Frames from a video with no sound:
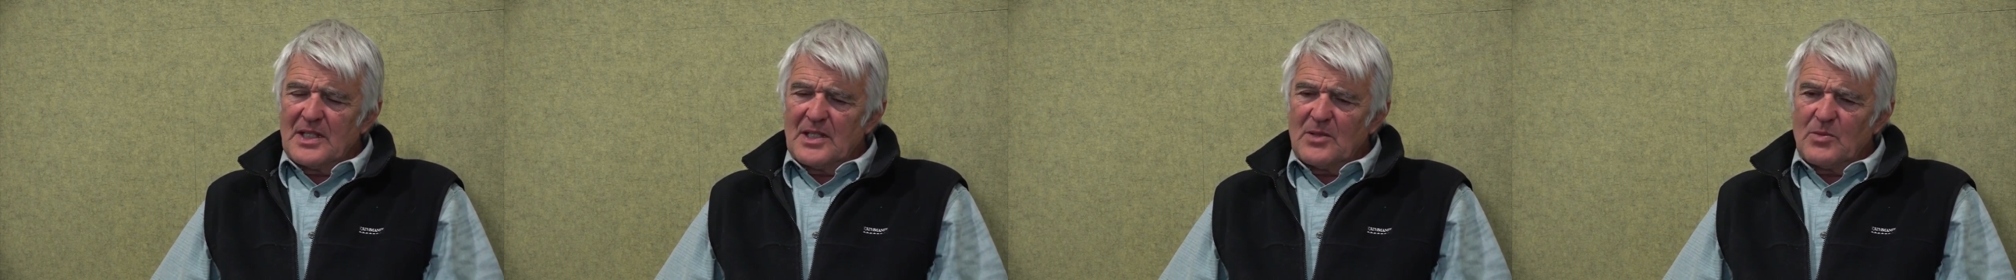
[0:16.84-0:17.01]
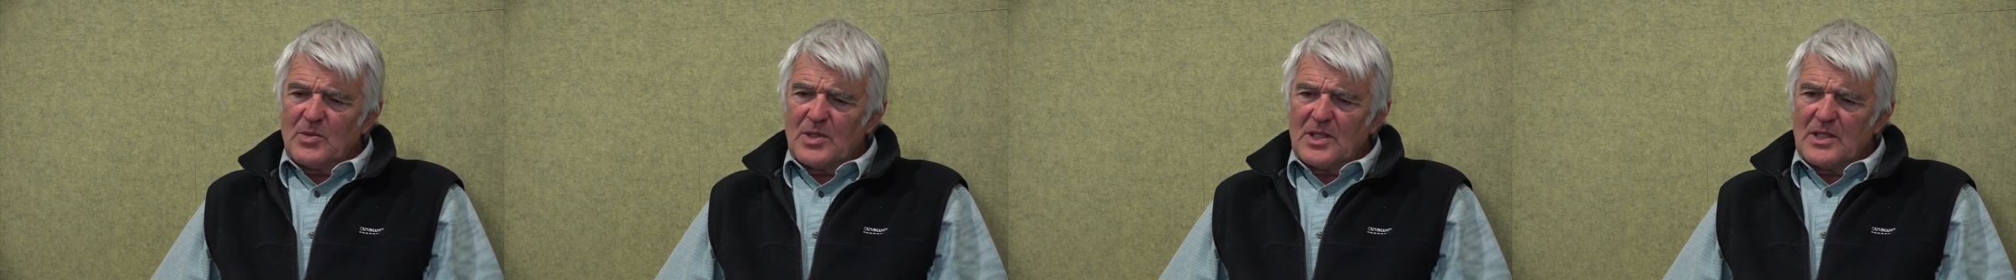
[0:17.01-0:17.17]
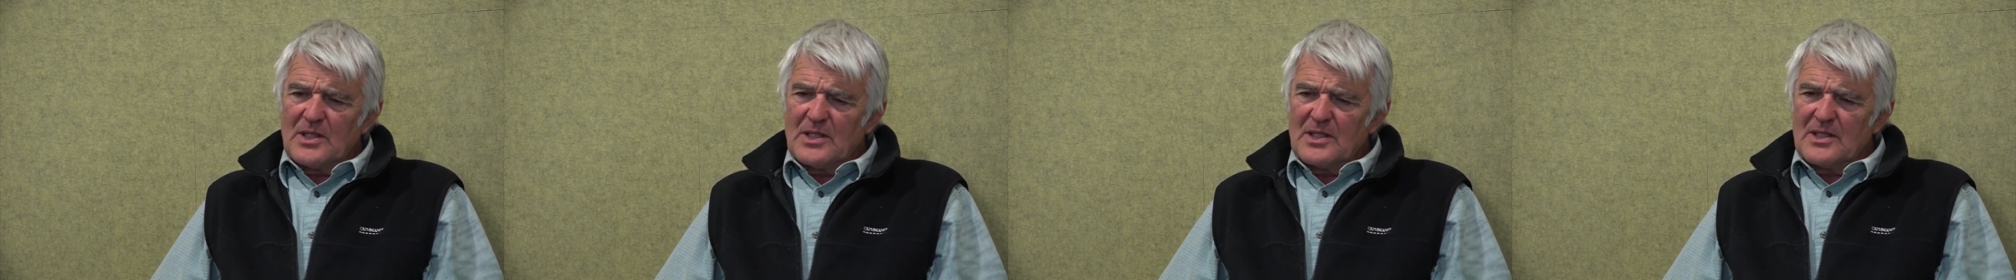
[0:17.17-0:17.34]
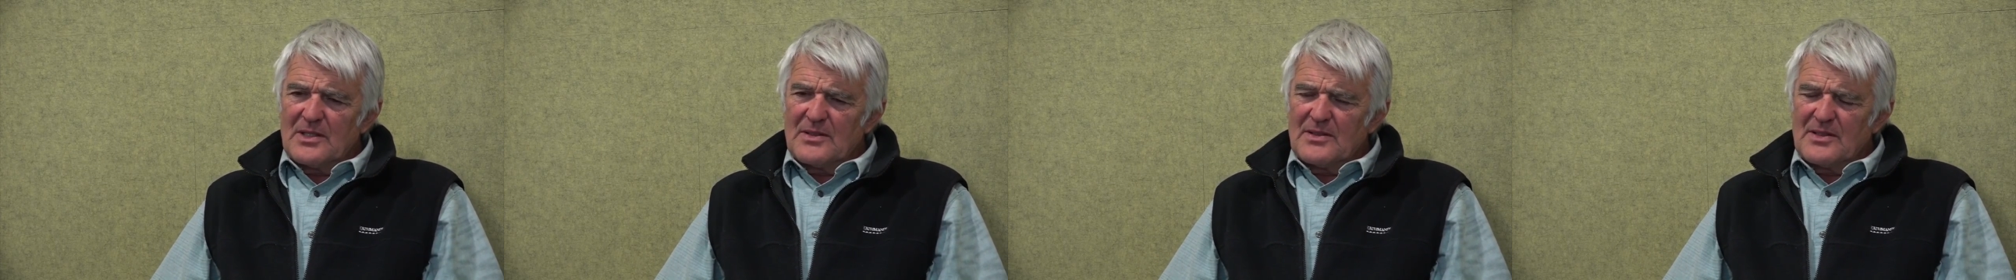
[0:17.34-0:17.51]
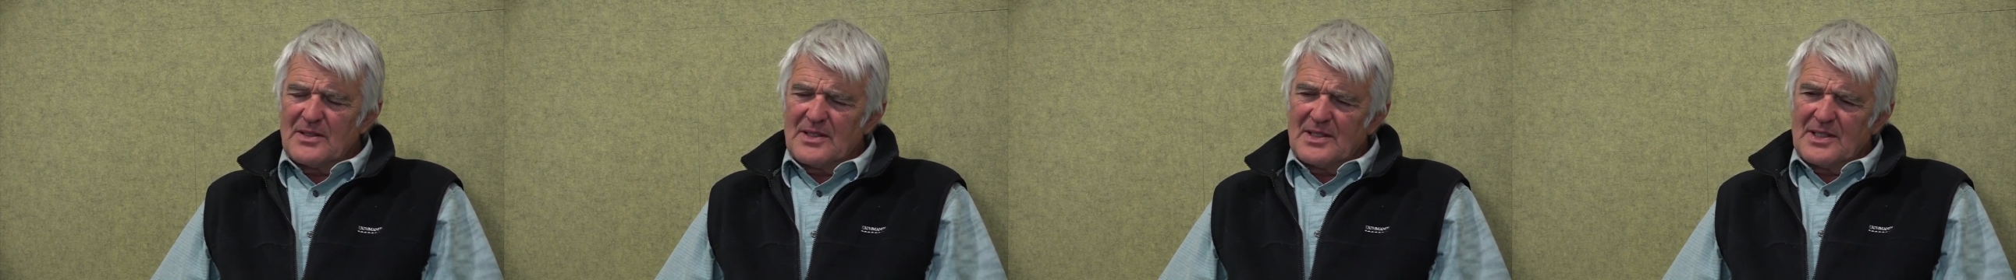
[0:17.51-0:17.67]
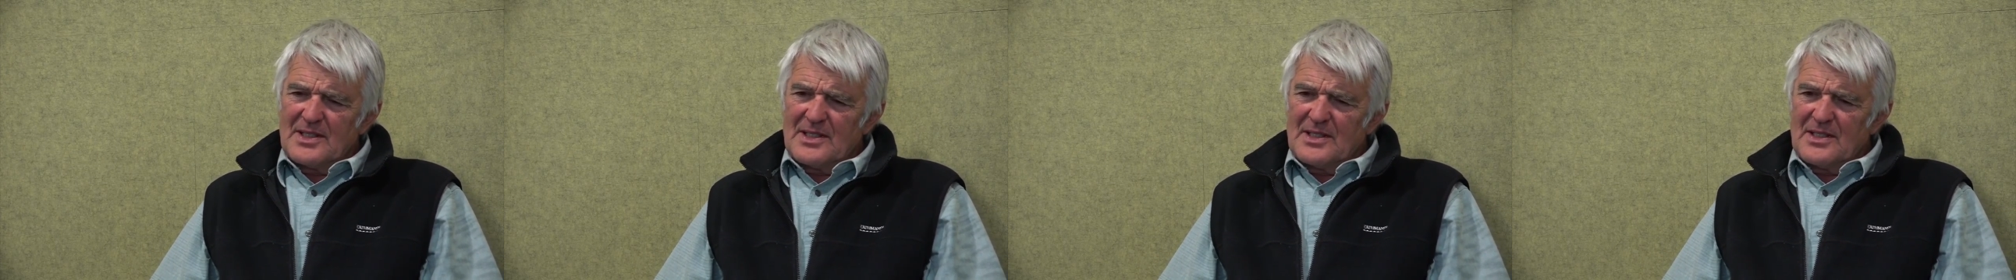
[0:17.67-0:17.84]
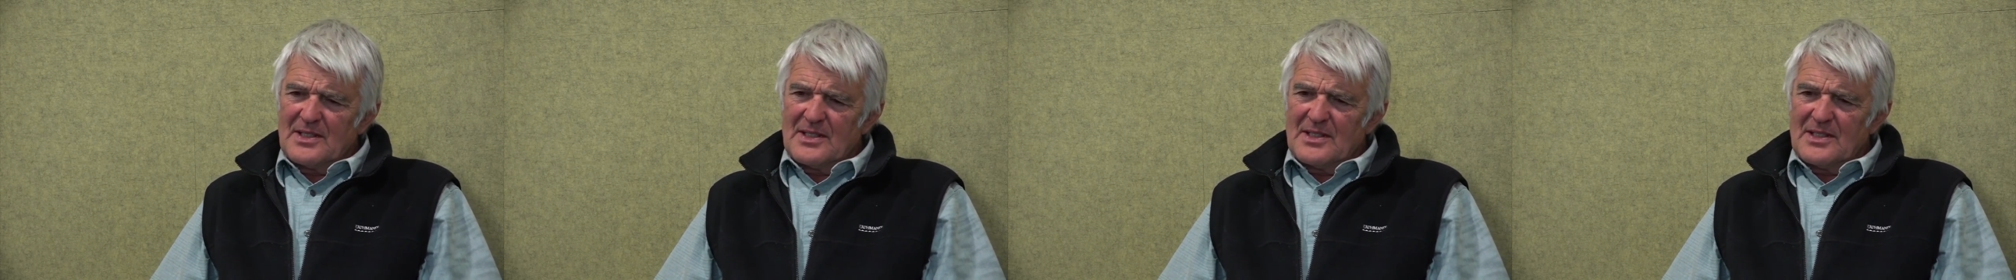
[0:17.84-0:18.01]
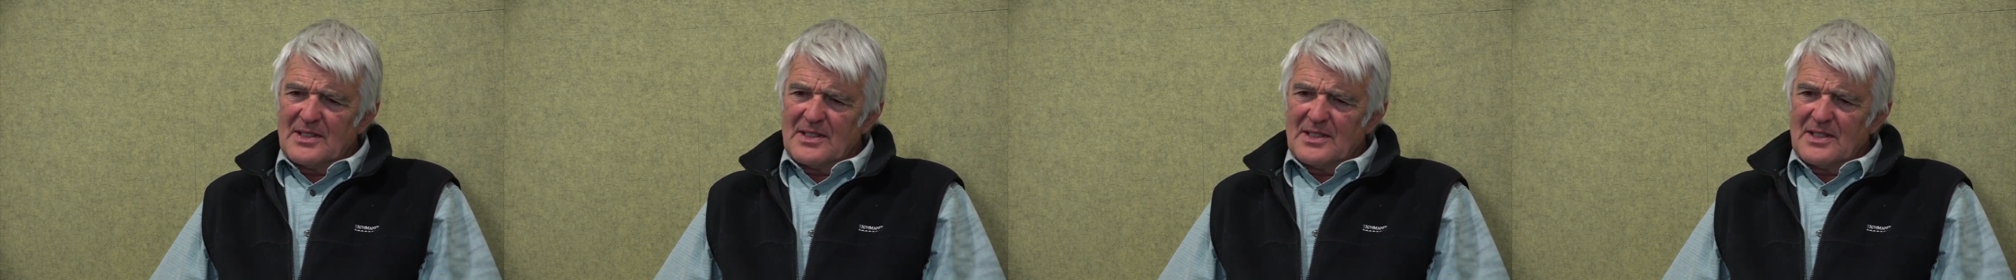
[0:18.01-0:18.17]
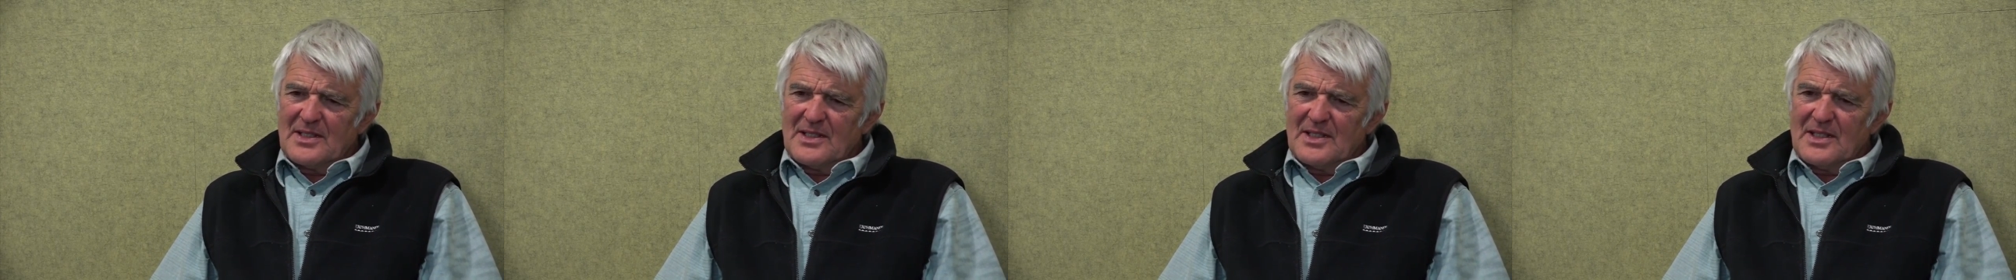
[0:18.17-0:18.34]
that you had to kind of
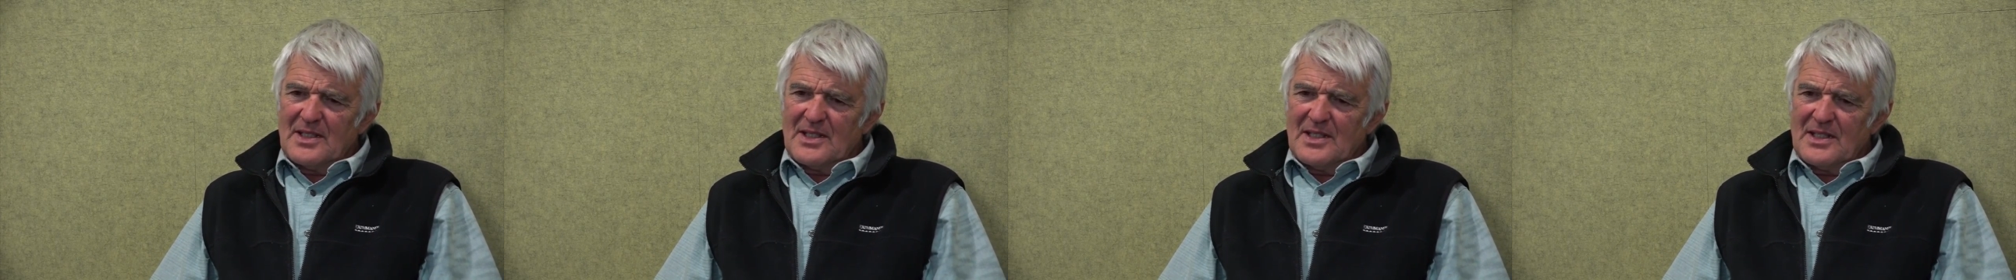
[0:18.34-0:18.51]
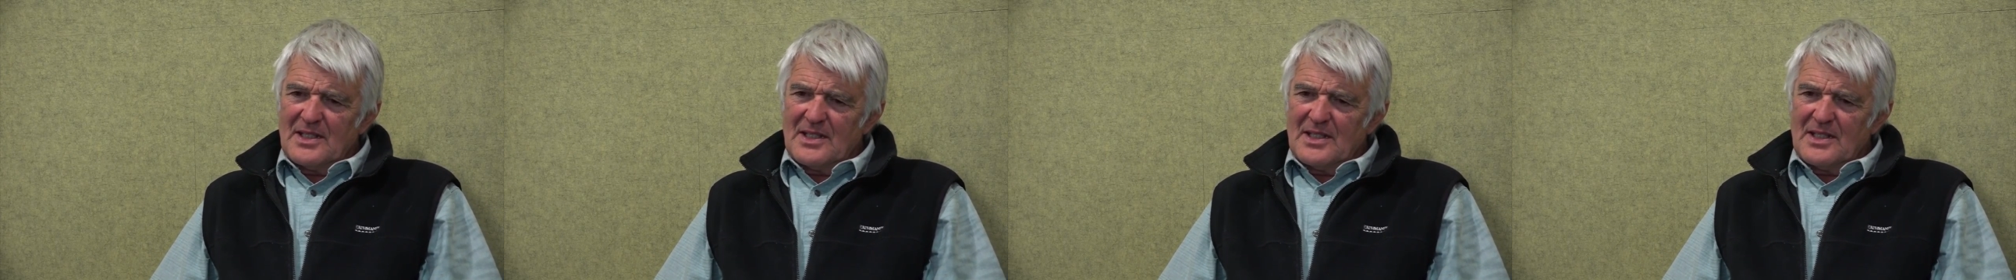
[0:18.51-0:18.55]
deal with them.